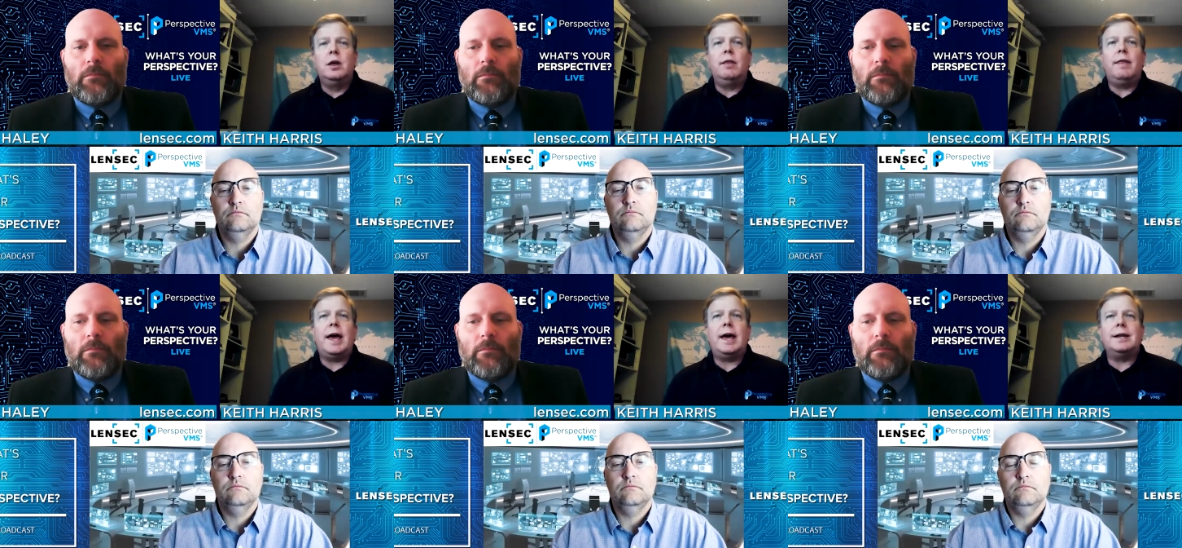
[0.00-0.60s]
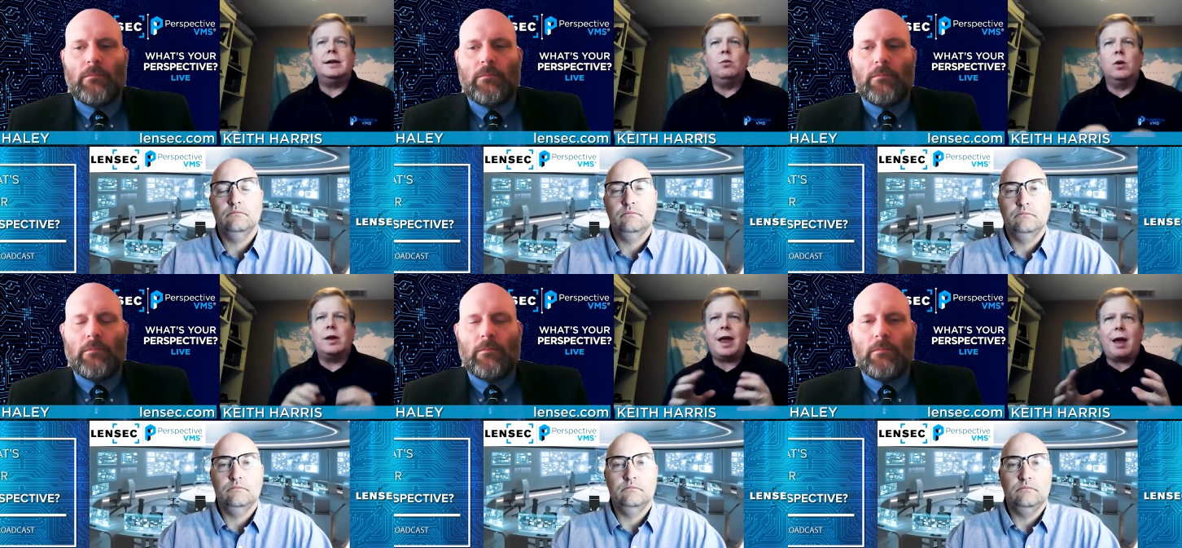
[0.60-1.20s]
Speaker 1: that
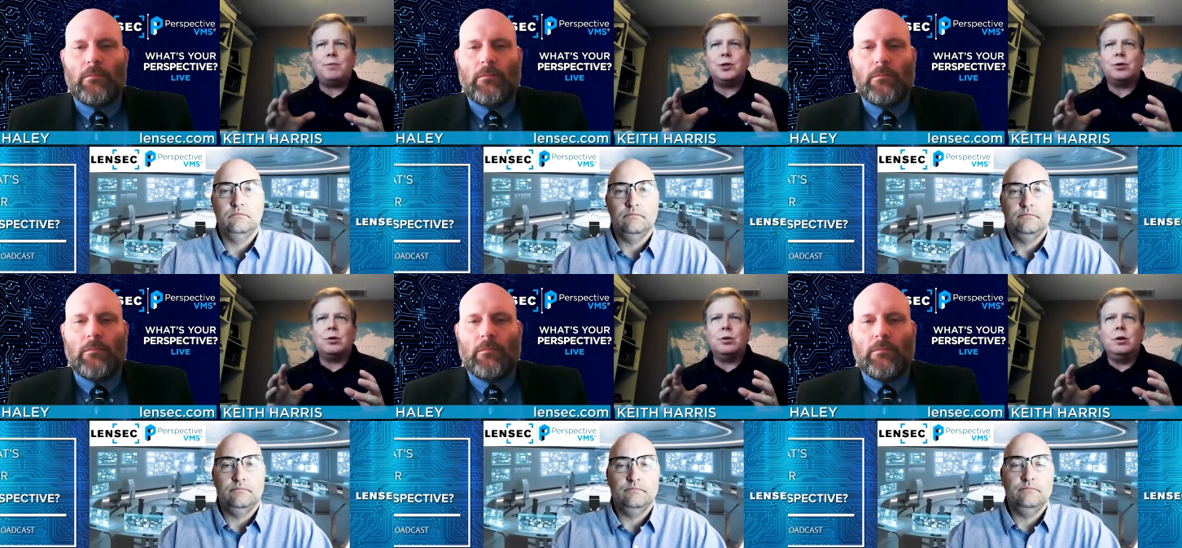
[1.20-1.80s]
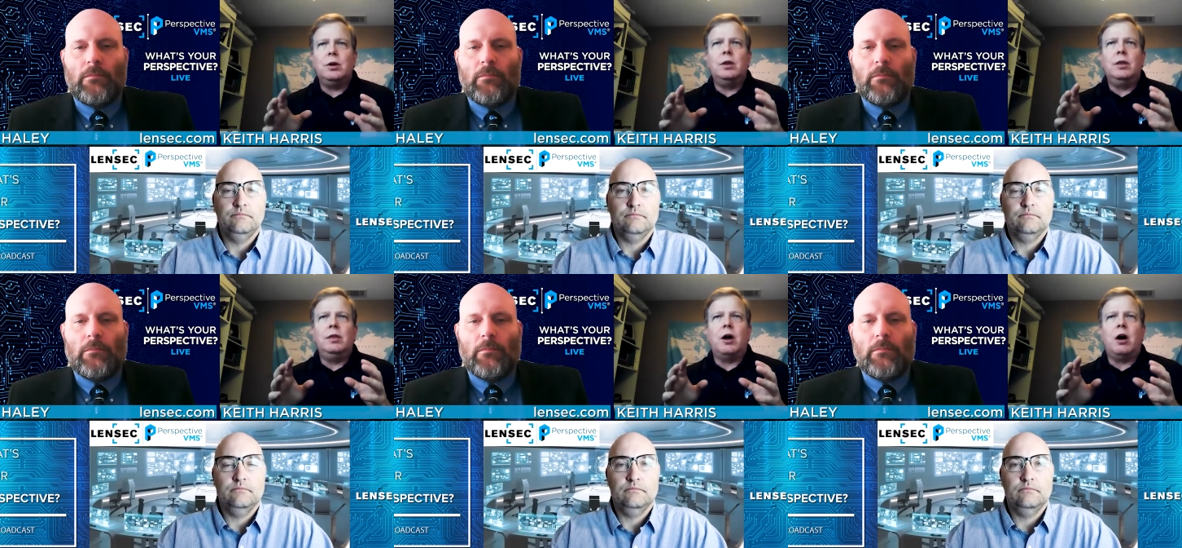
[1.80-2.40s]
will capture
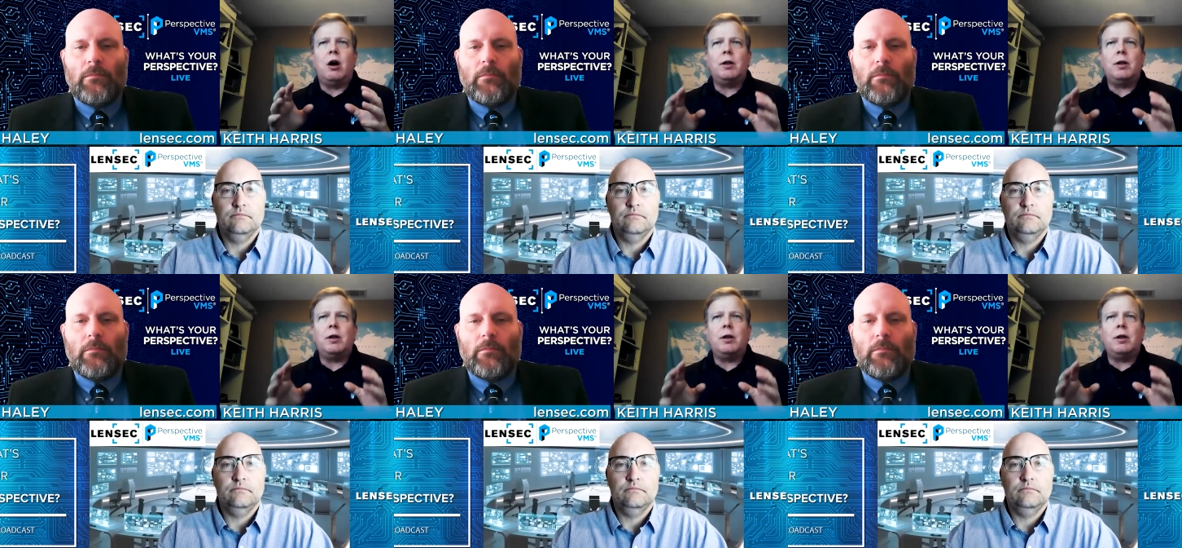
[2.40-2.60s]
the